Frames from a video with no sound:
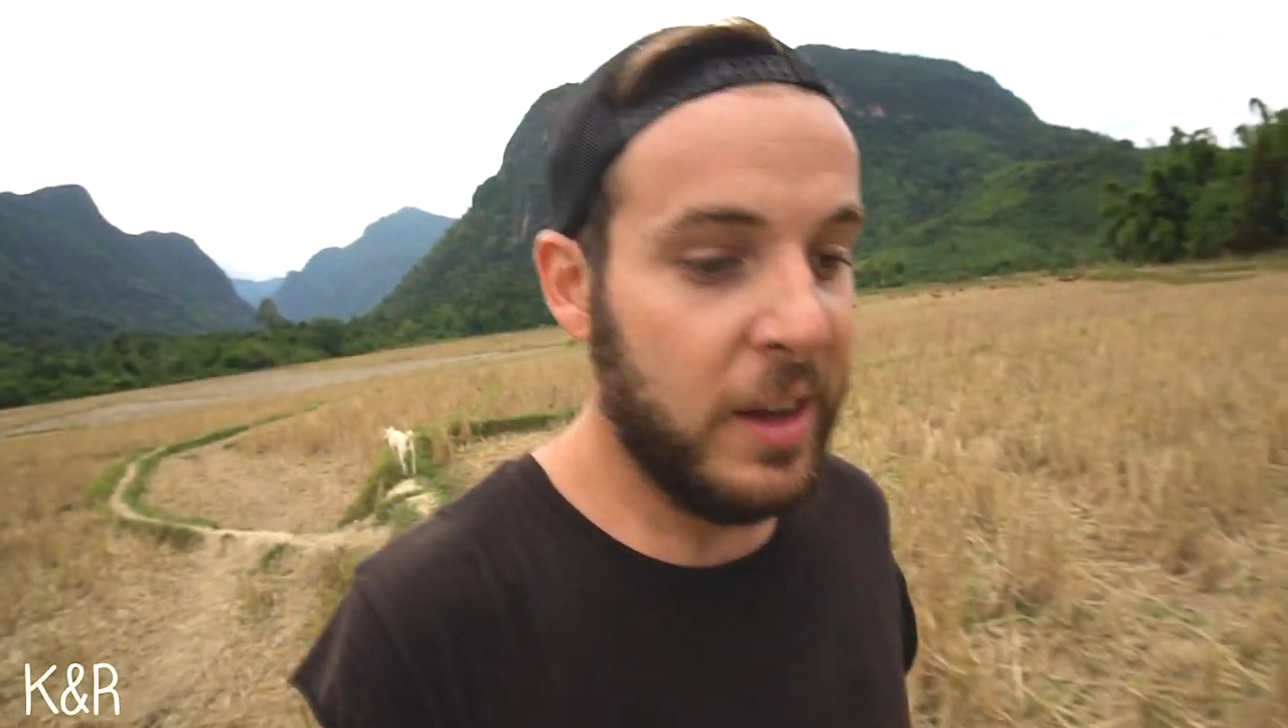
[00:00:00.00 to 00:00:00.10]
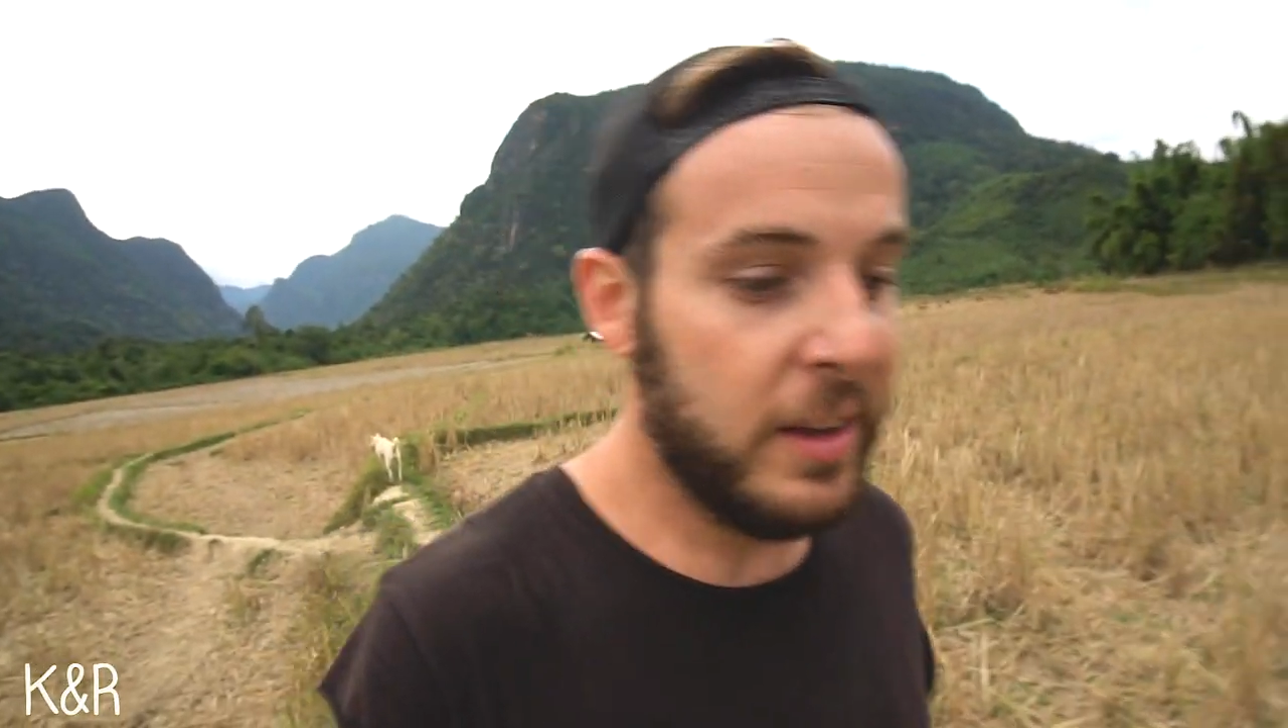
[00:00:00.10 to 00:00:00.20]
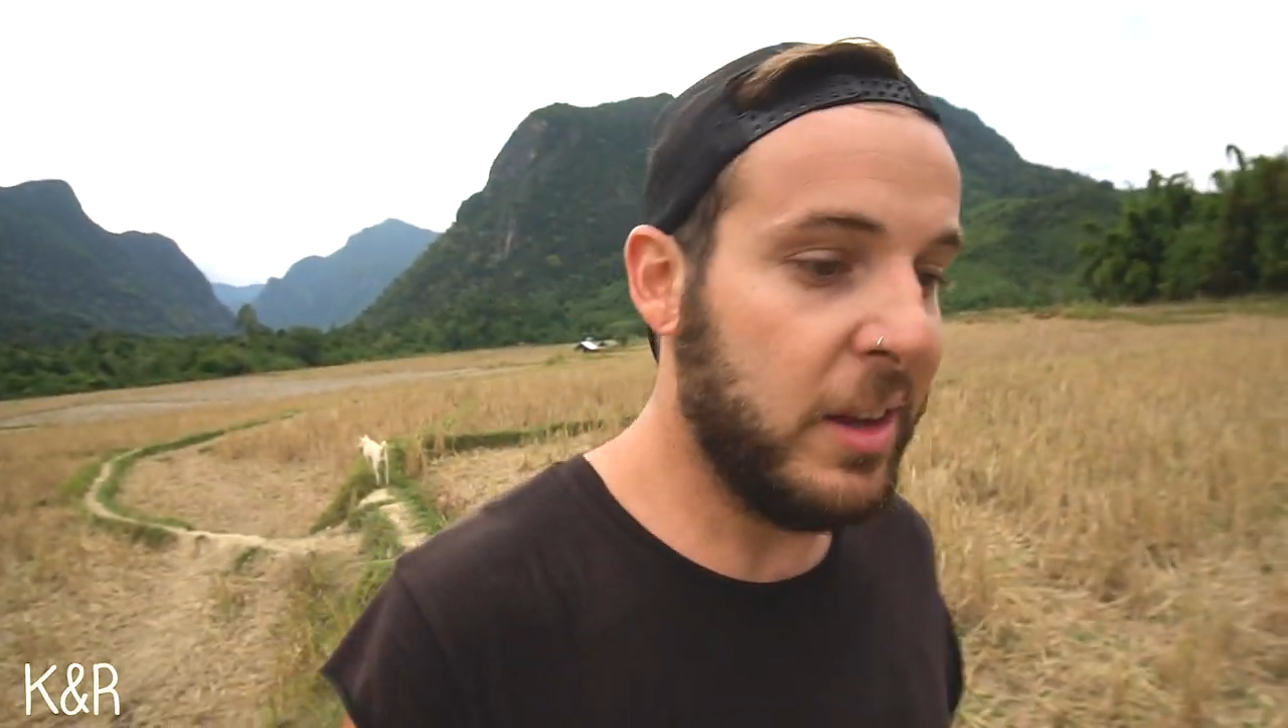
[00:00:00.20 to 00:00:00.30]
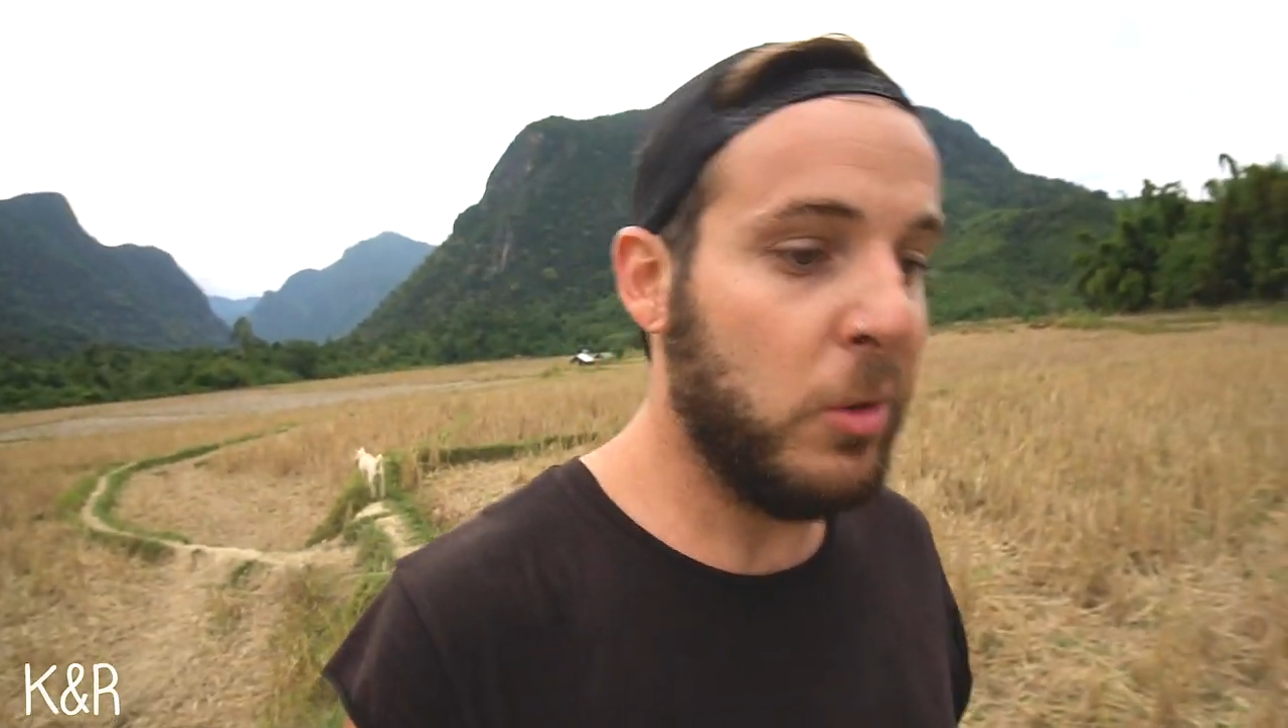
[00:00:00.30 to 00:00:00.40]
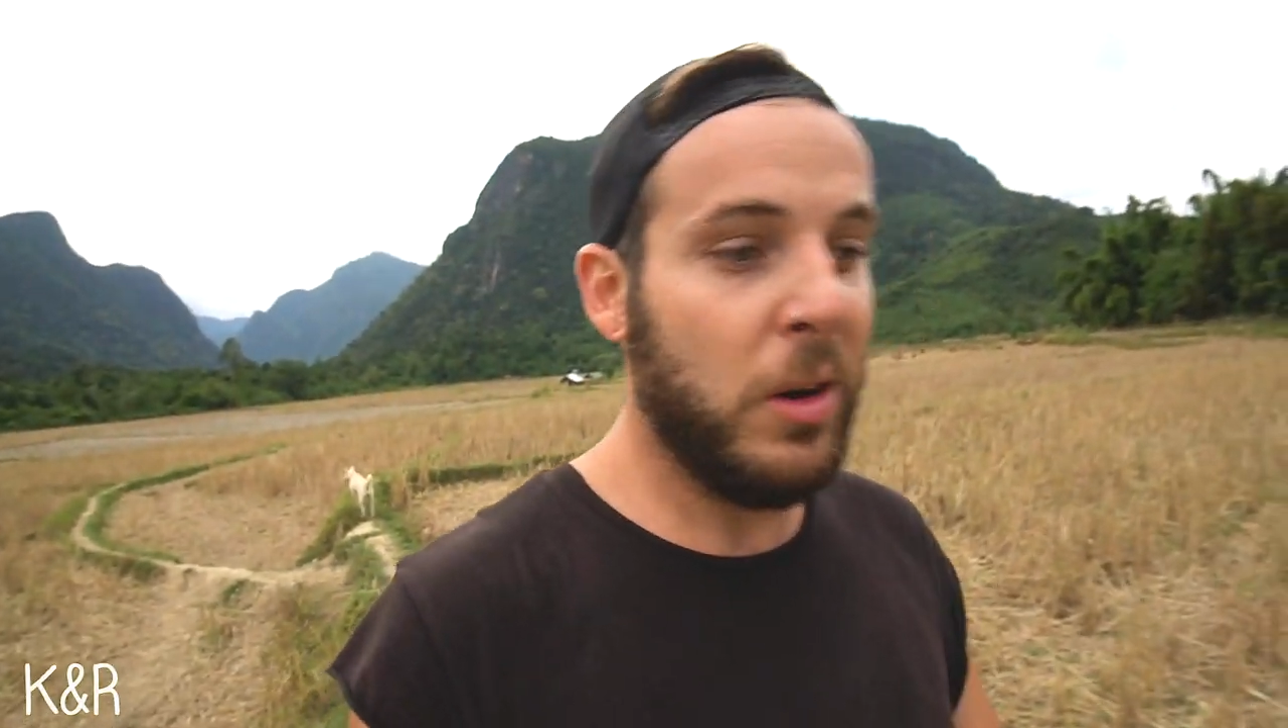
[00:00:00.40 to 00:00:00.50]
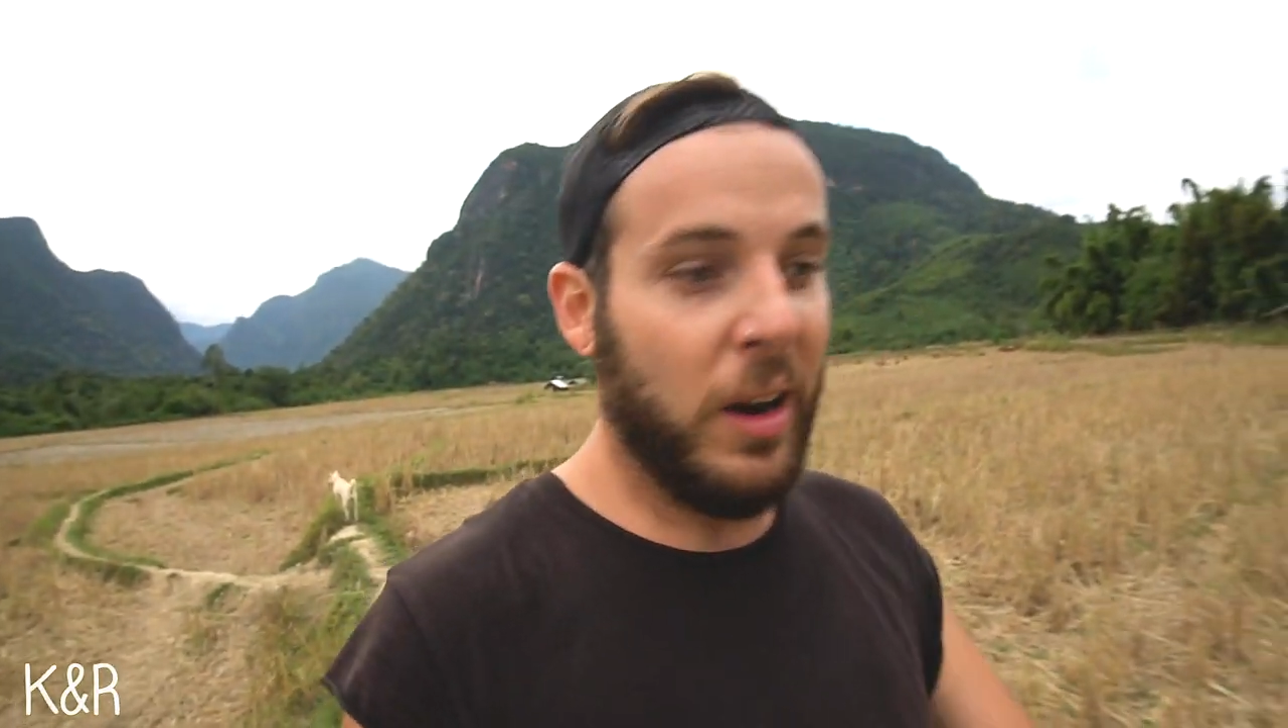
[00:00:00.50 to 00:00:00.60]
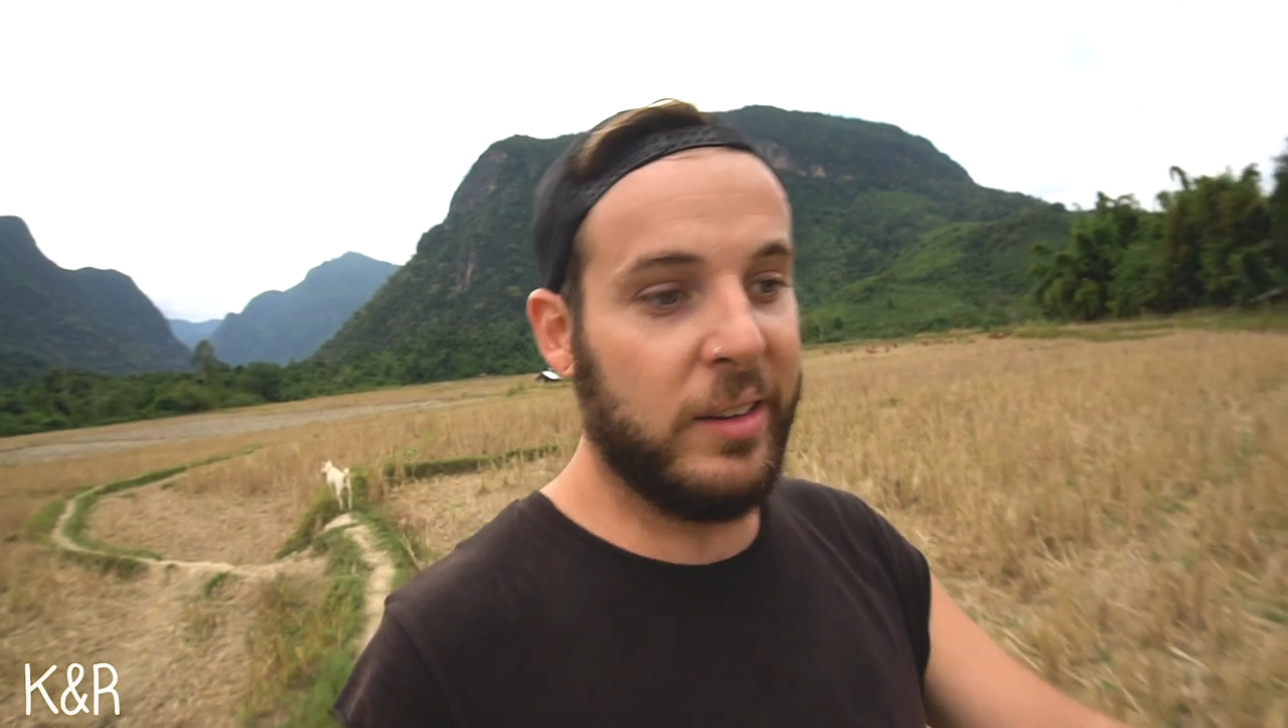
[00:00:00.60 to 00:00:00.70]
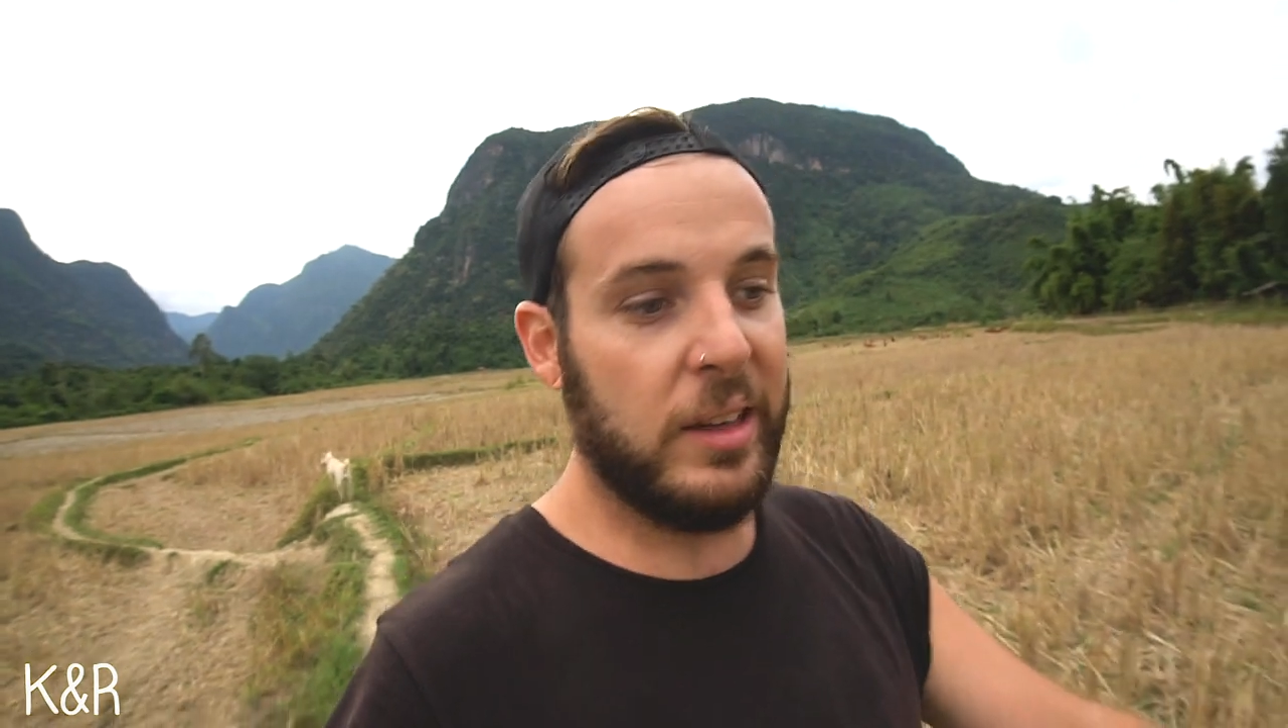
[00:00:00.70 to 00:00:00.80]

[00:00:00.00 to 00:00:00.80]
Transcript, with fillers: they realize